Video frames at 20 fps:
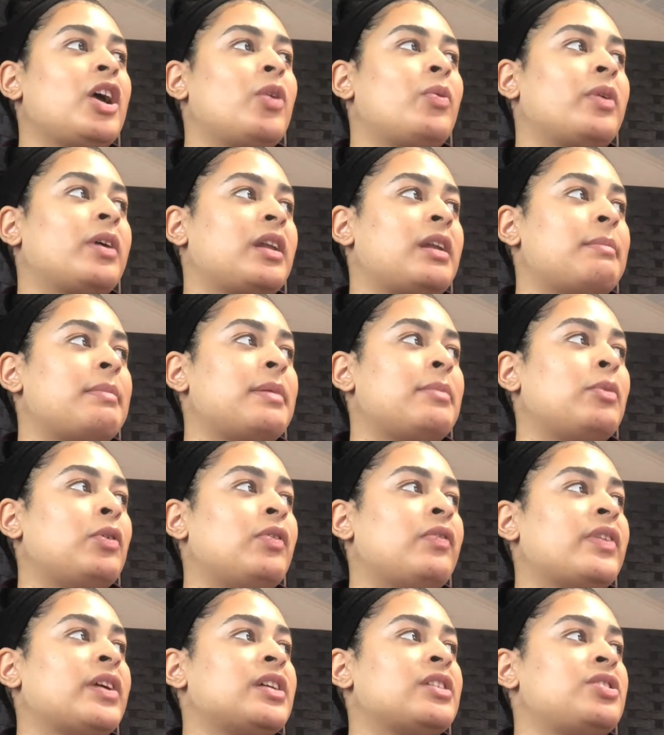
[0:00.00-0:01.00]
we're gonna be
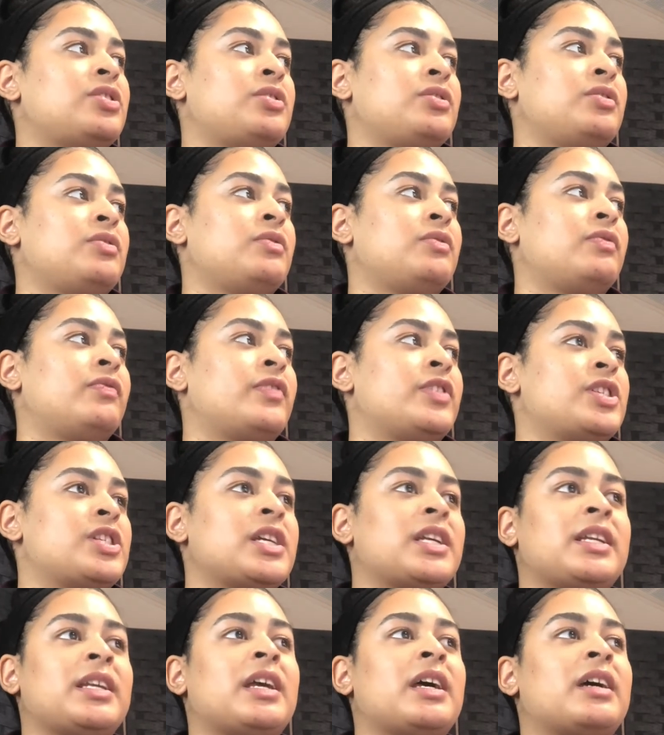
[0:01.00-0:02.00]
moving to
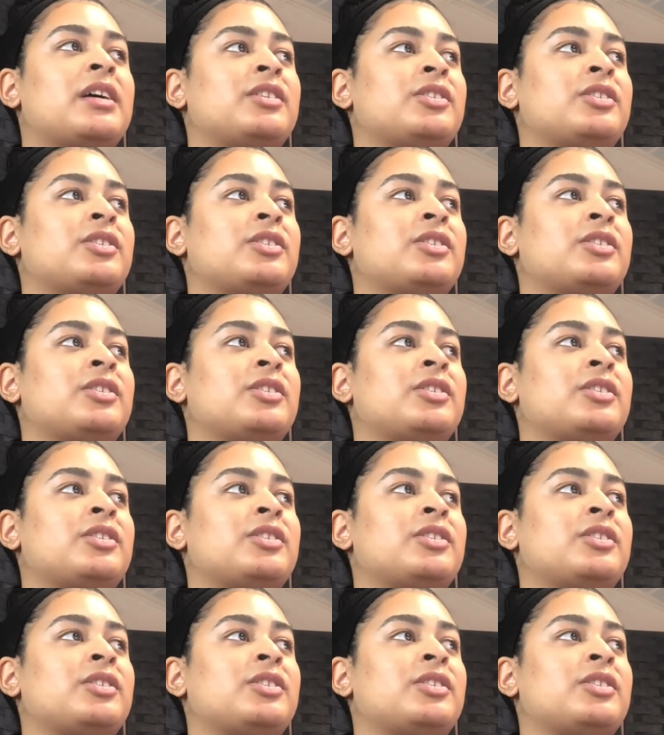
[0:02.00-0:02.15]
Virginia.